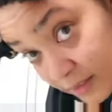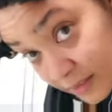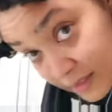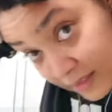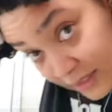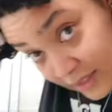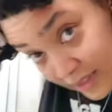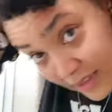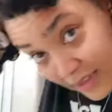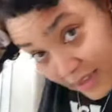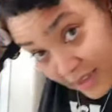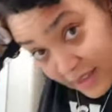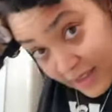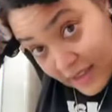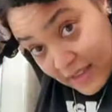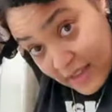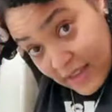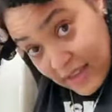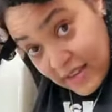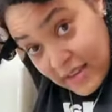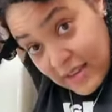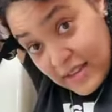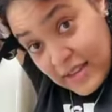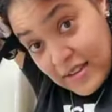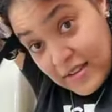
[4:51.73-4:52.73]
not
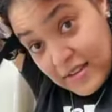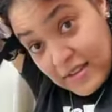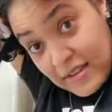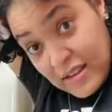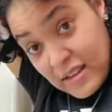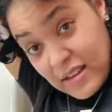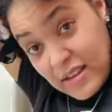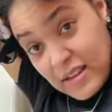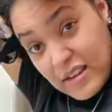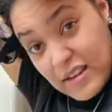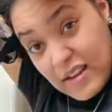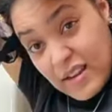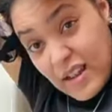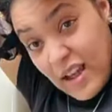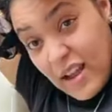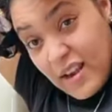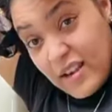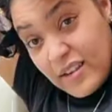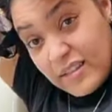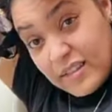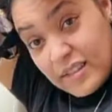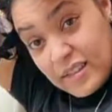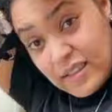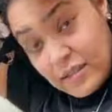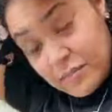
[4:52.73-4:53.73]
that easy, and
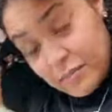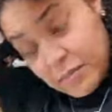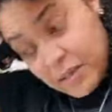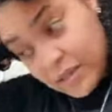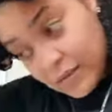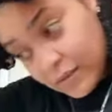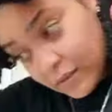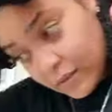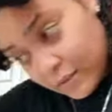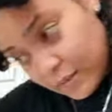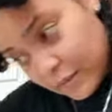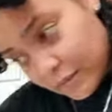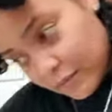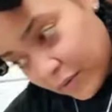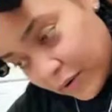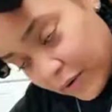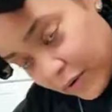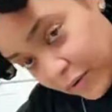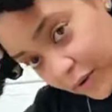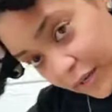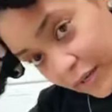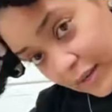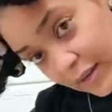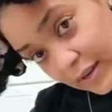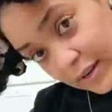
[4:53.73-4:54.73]
honestly it'd be a little bit more
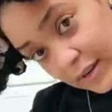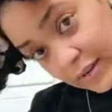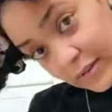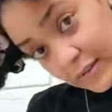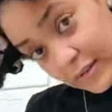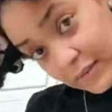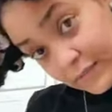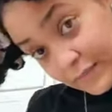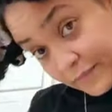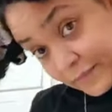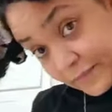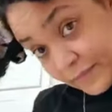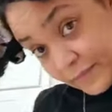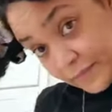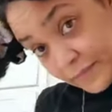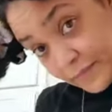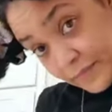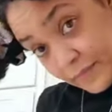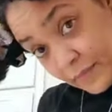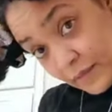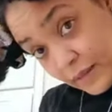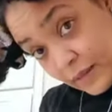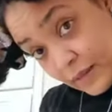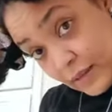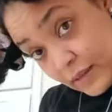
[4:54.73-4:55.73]
organized.
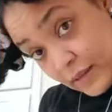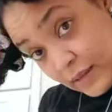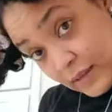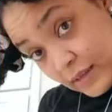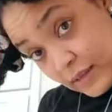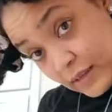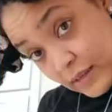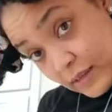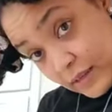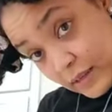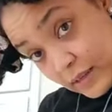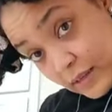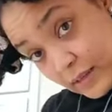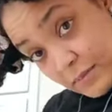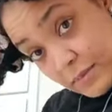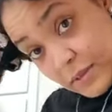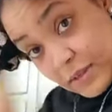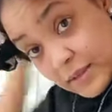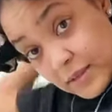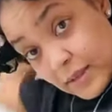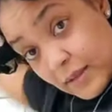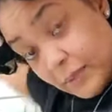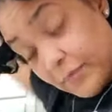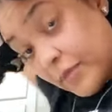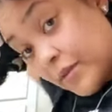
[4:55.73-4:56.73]
And to keep it
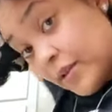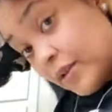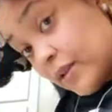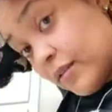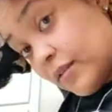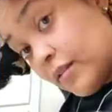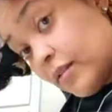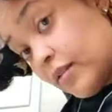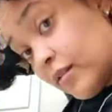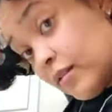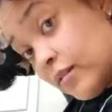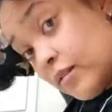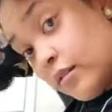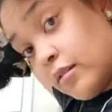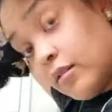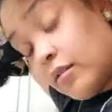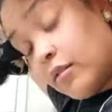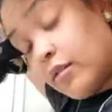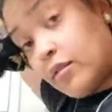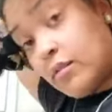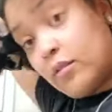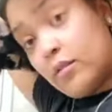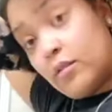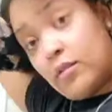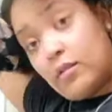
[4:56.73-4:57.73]
separate,
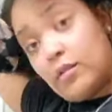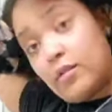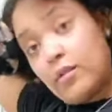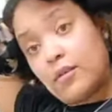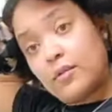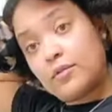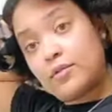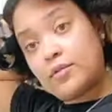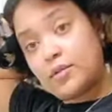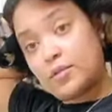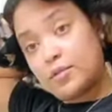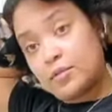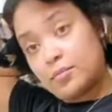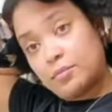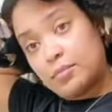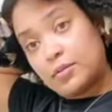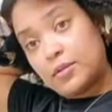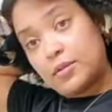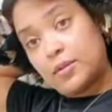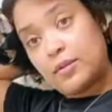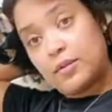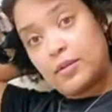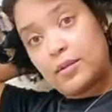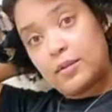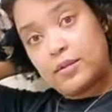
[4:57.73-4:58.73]
just
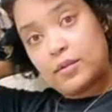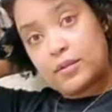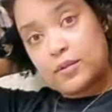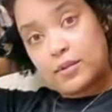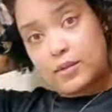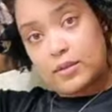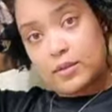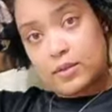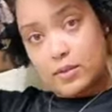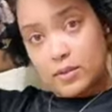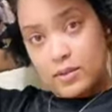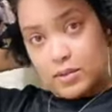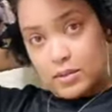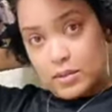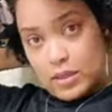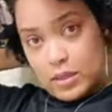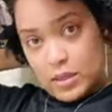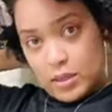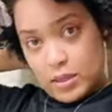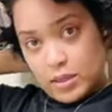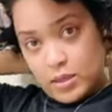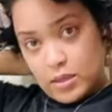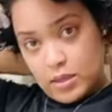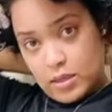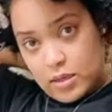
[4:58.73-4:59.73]
put this
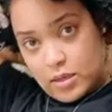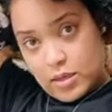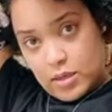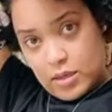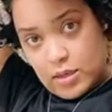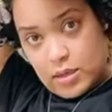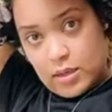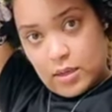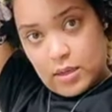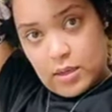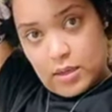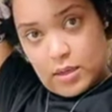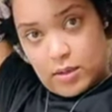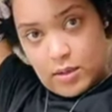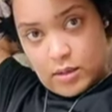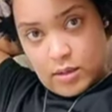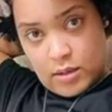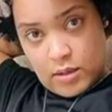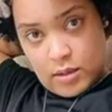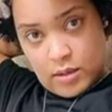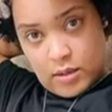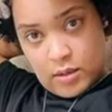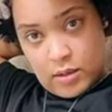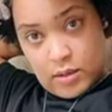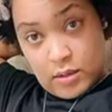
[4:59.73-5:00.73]
in a
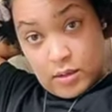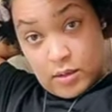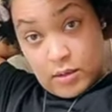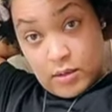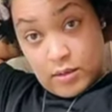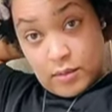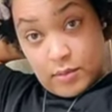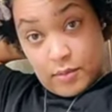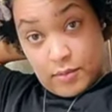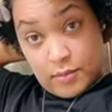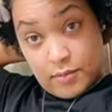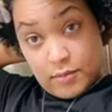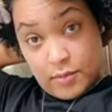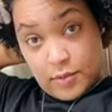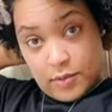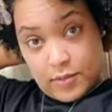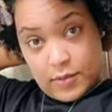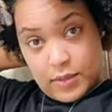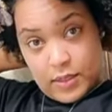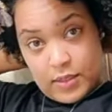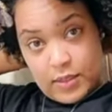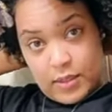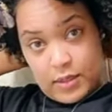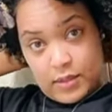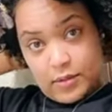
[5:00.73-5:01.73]

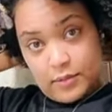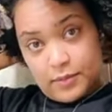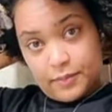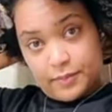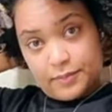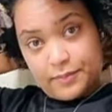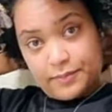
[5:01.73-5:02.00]
ponytail.